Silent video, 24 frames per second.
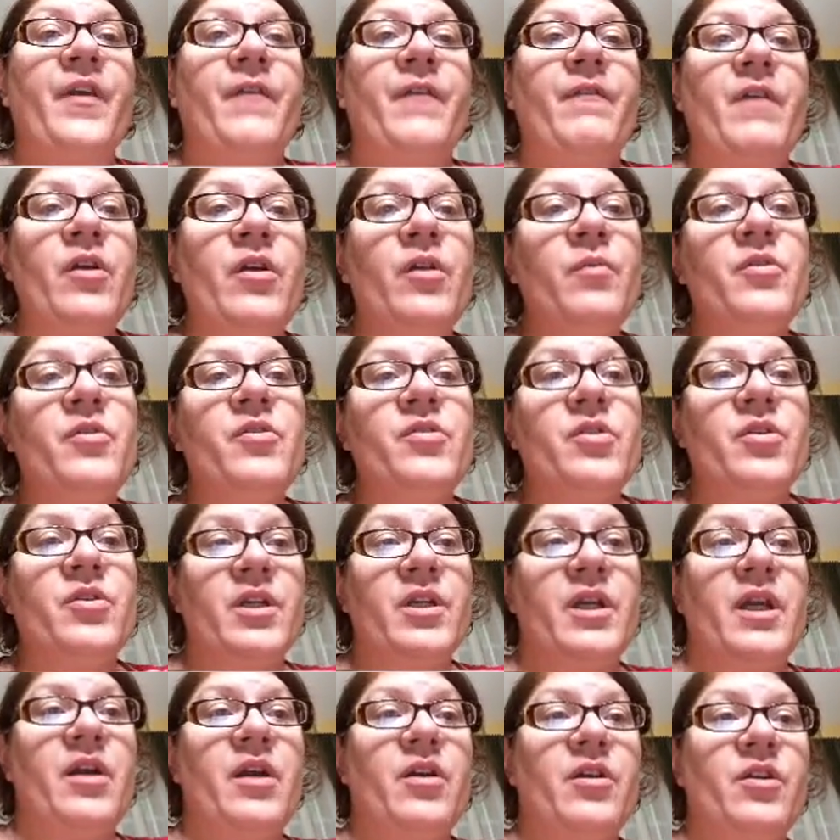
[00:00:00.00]
Variables are the
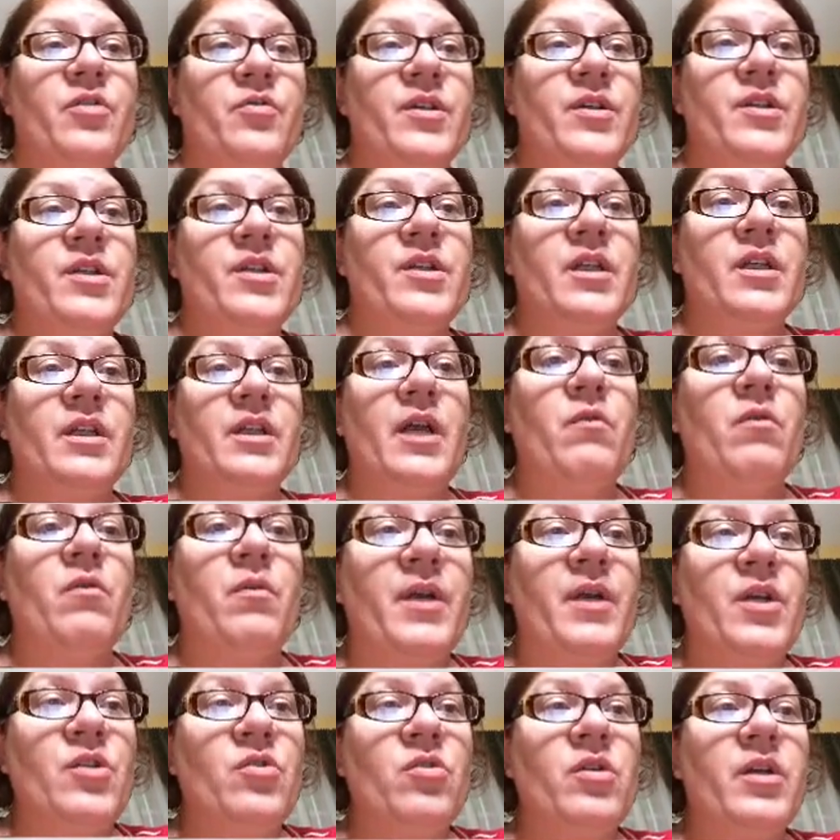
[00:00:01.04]
characteristic that we're
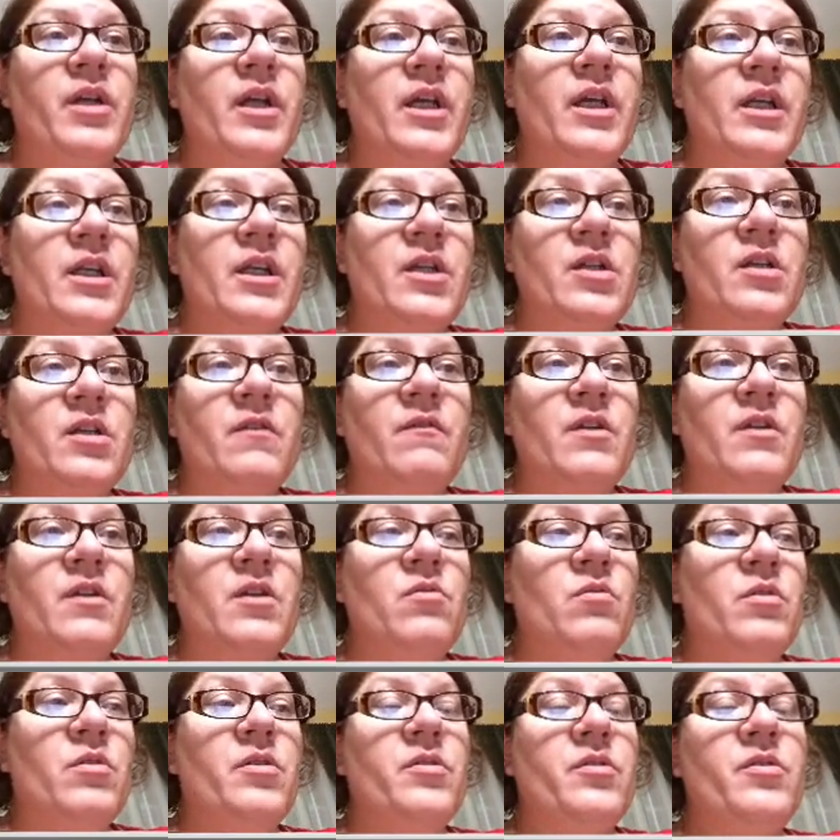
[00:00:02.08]
measuring on each
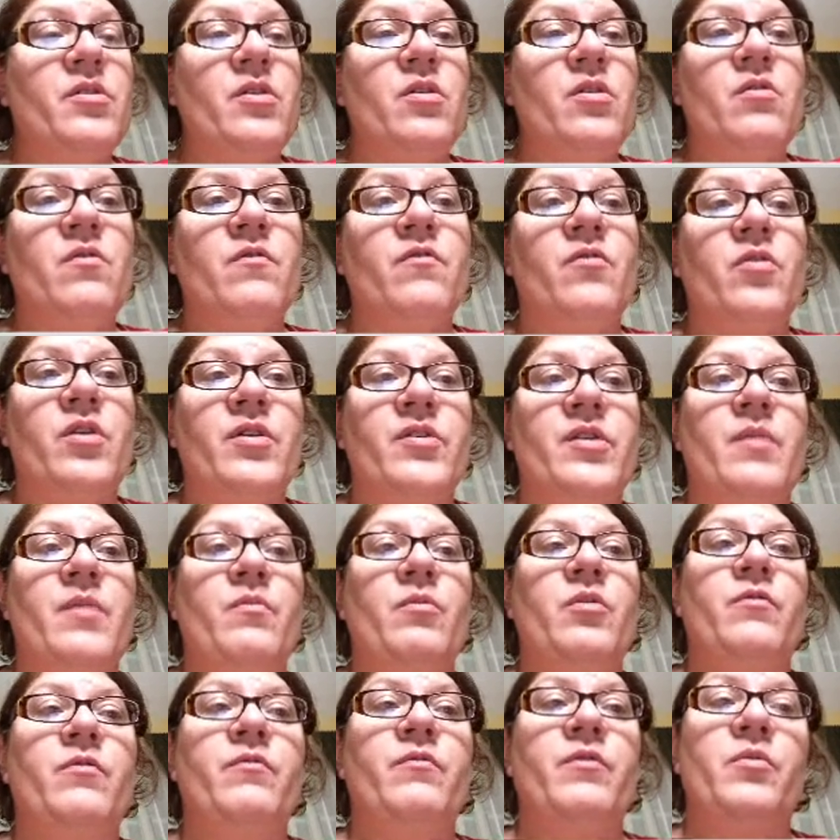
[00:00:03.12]
individual. So for
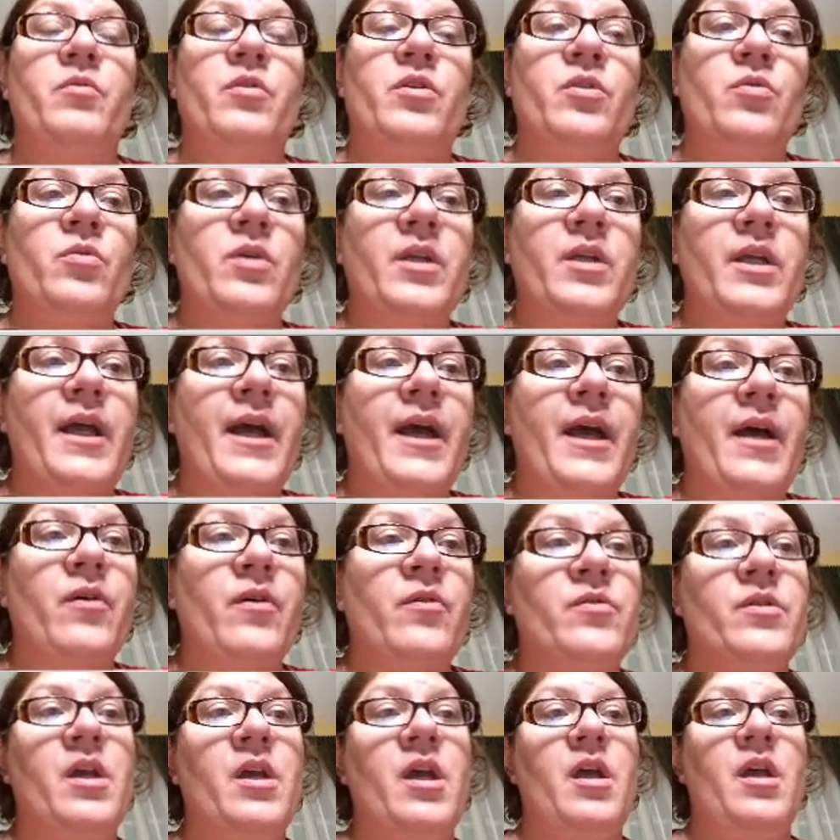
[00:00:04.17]
example, if we were doing
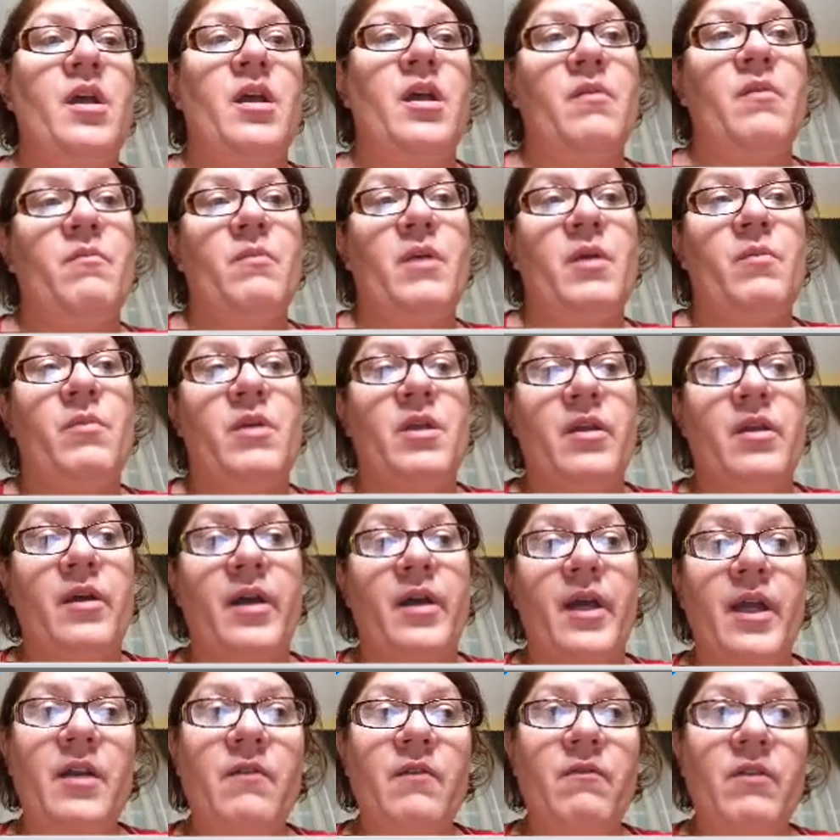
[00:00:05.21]
cows, it might be the
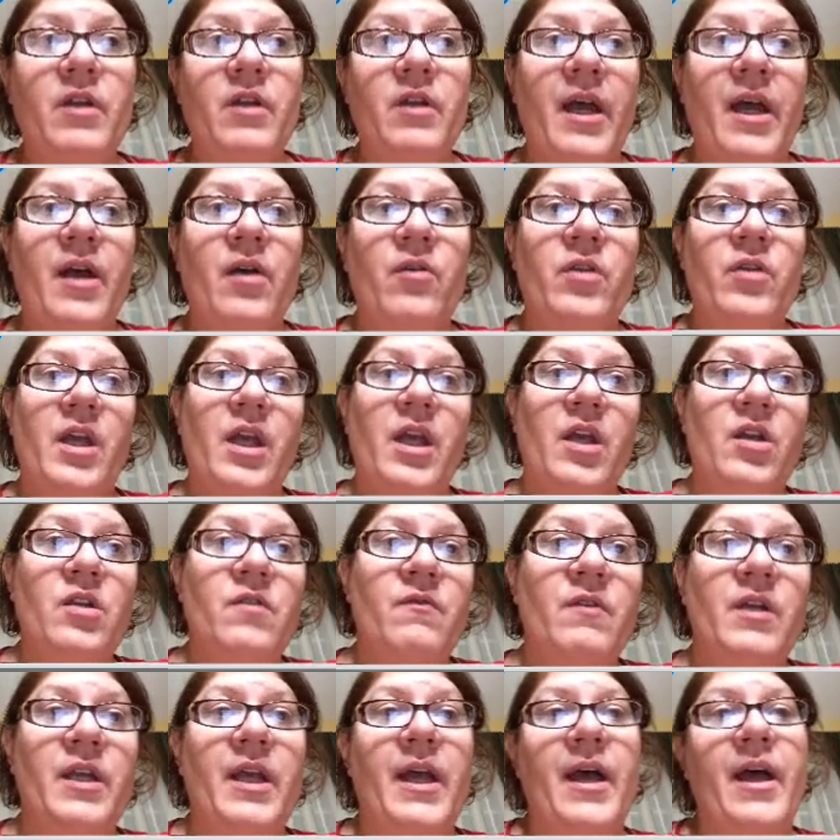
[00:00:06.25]
height of a cow, the age
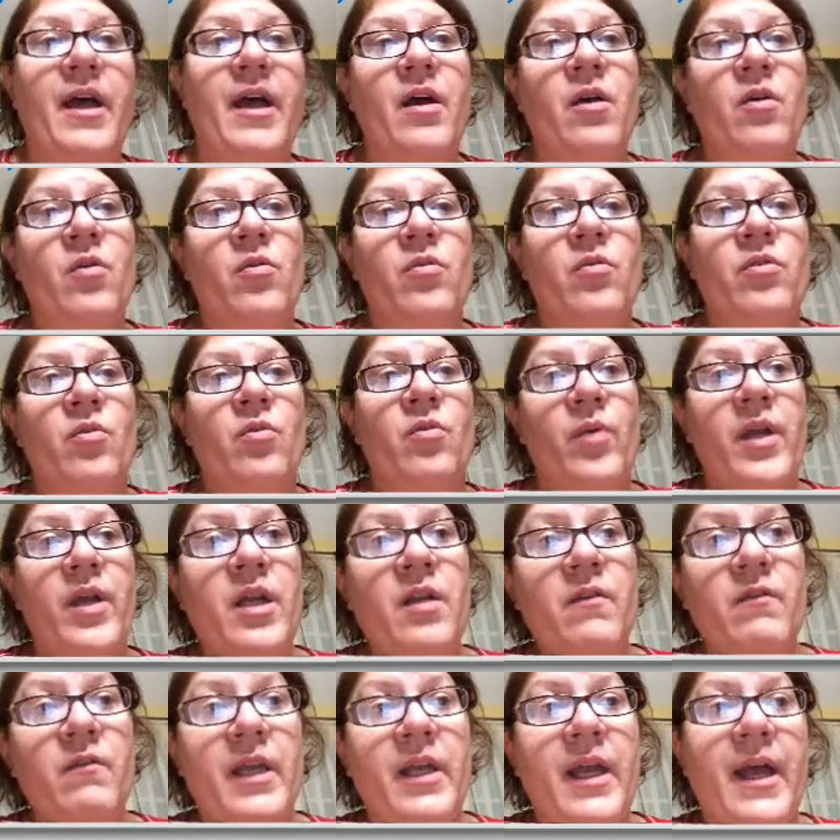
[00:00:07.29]
of a cow, the weight
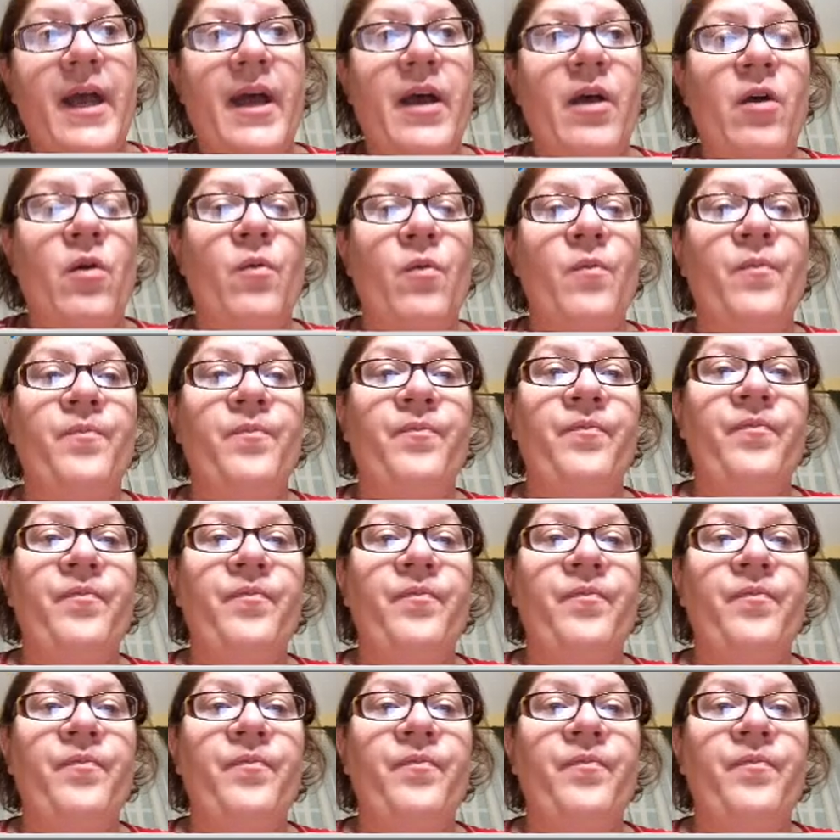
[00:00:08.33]
of a cow.